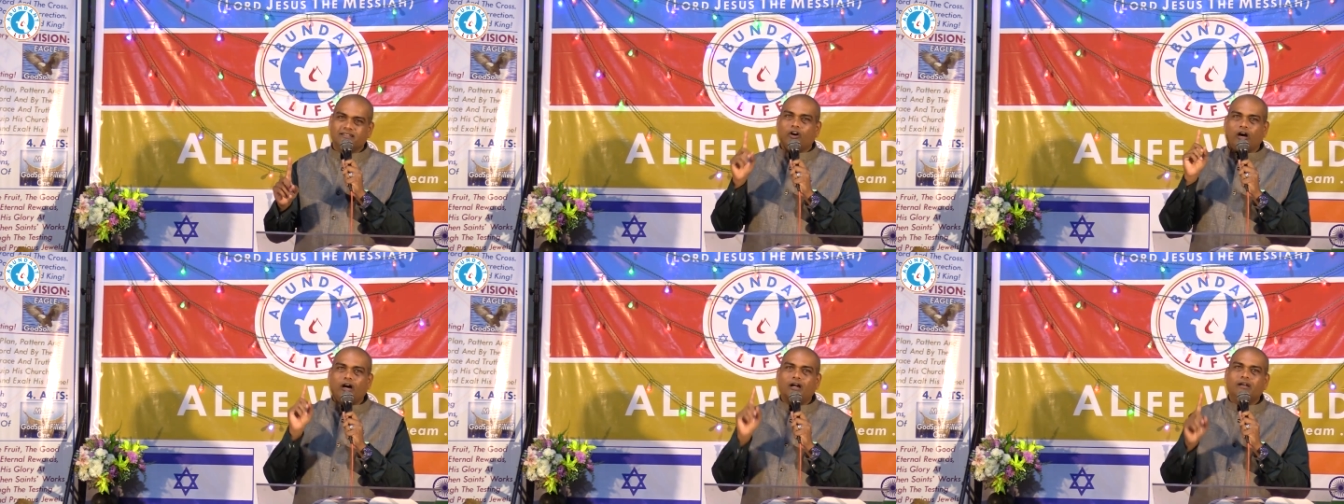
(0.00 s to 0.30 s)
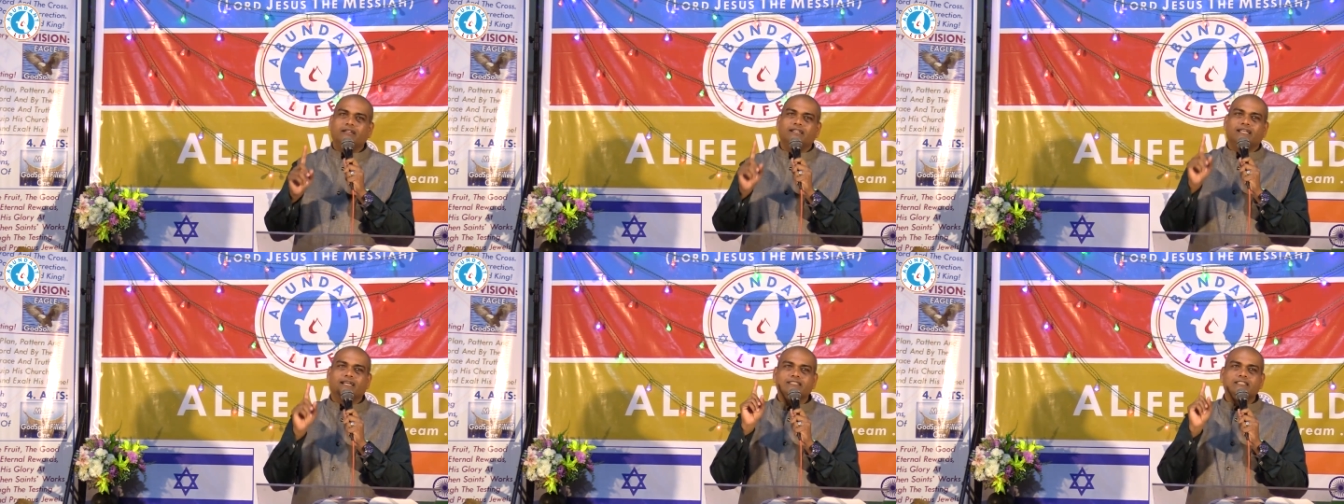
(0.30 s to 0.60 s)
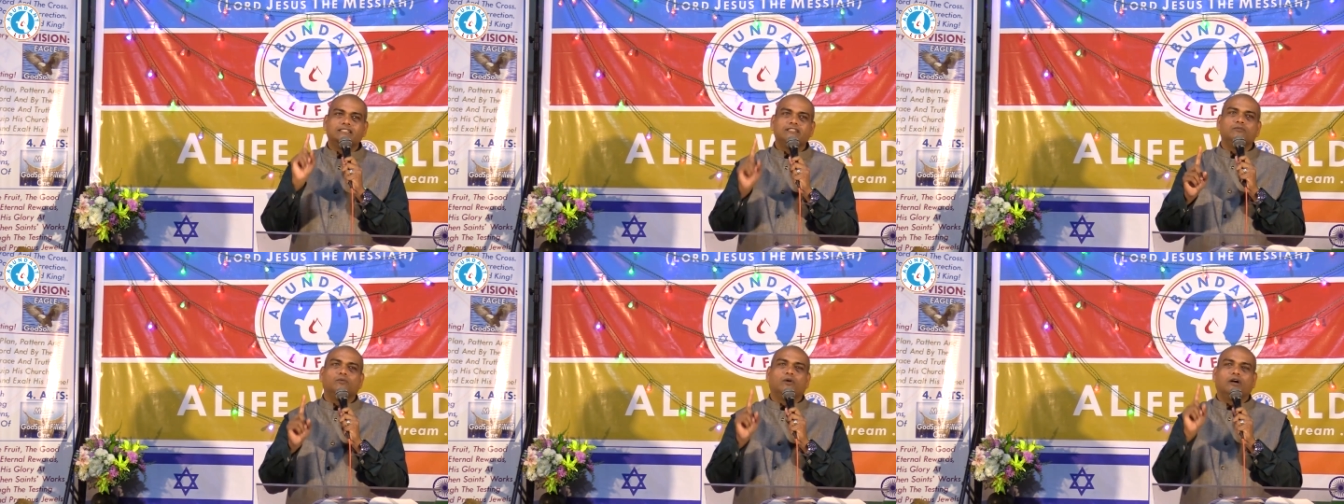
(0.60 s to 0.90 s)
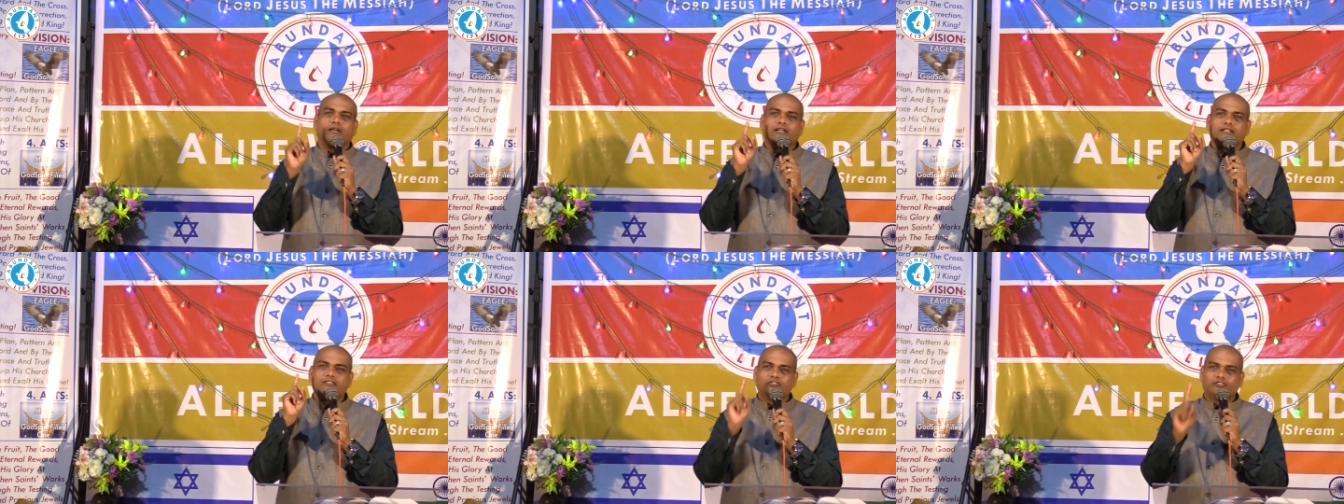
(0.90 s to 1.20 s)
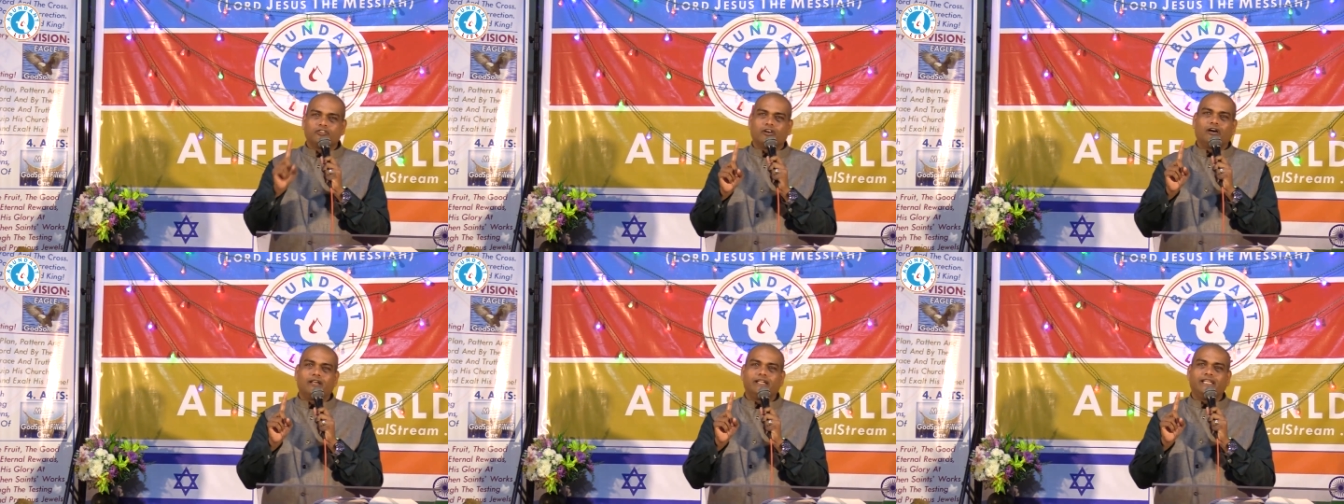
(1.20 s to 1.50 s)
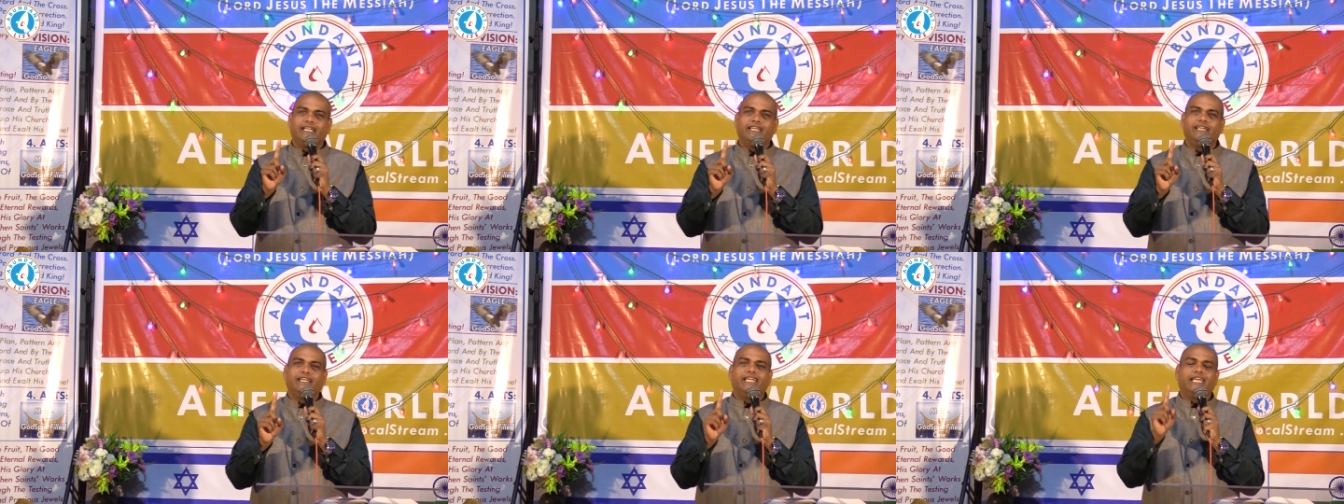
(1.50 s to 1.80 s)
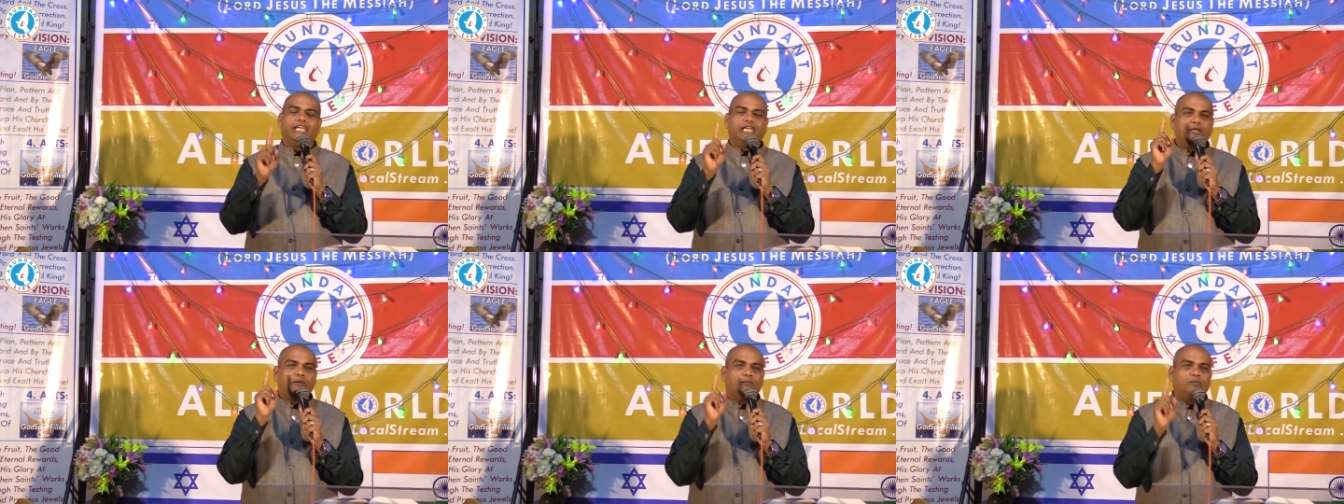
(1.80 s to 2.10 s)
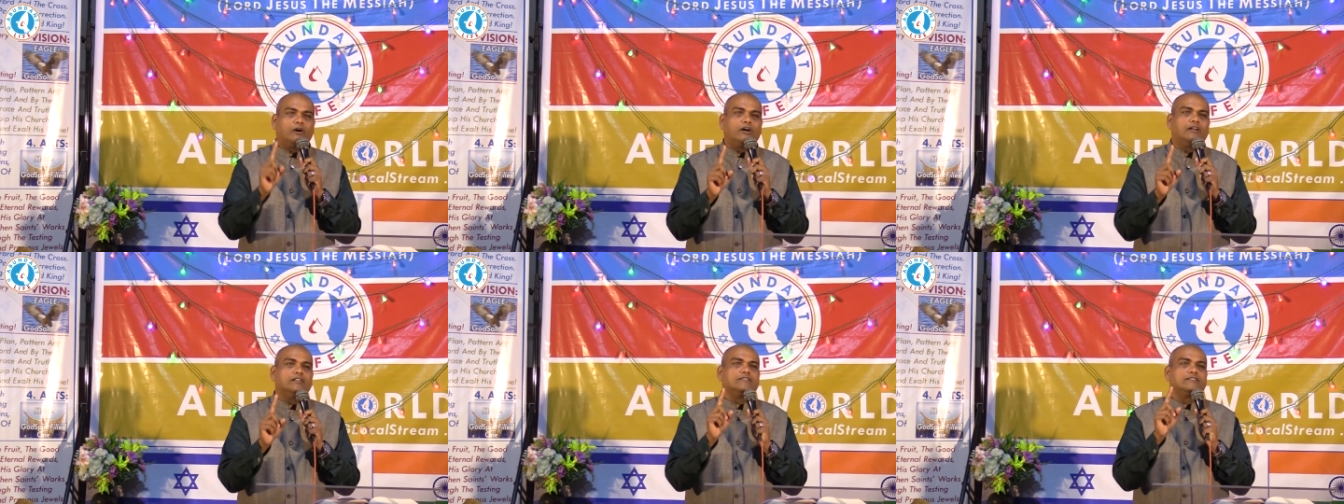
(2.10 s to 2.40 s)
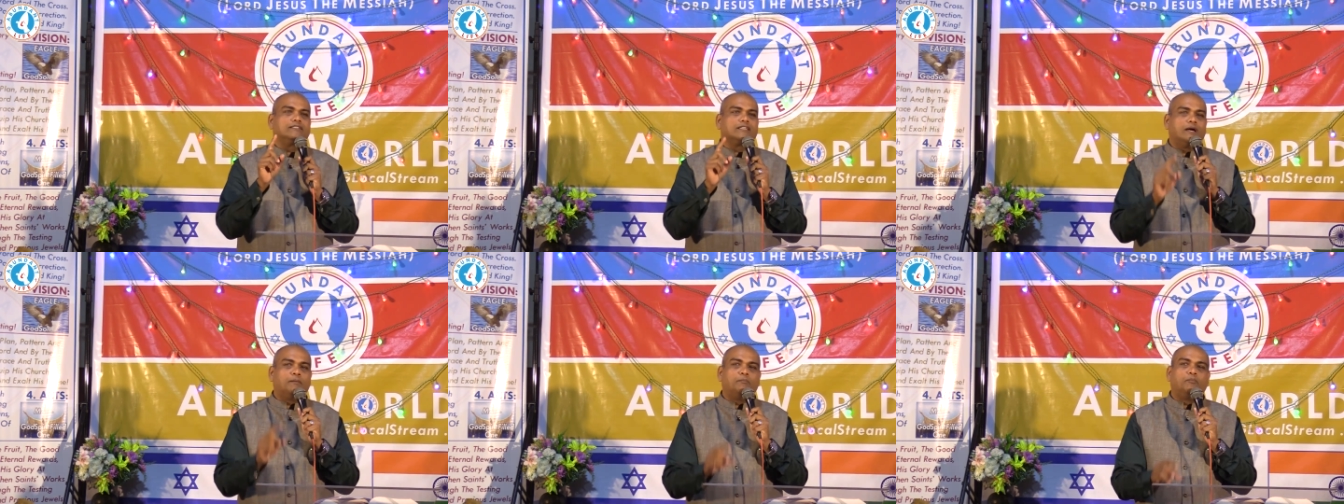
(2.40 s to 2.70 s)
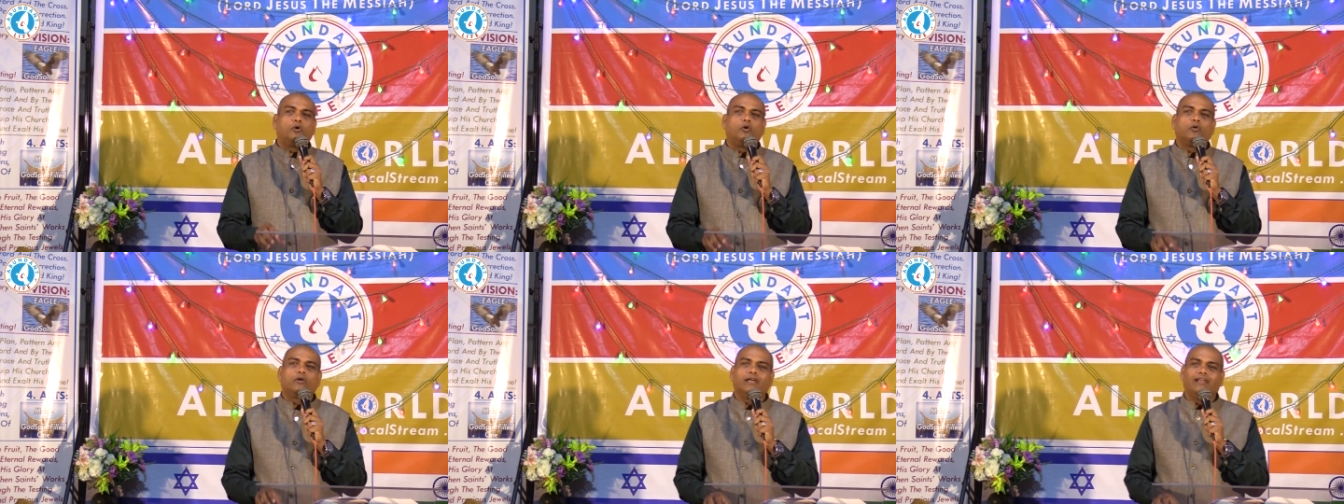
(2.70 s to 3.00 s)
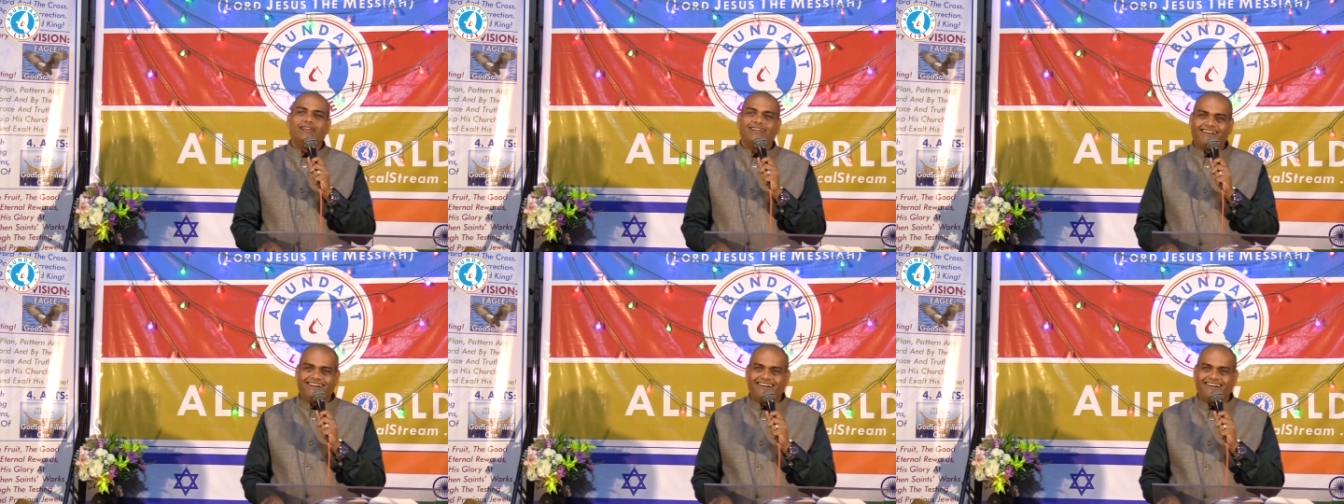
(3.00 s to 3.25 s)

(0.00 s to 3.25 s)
God doesn't want a sorry, He wants a broken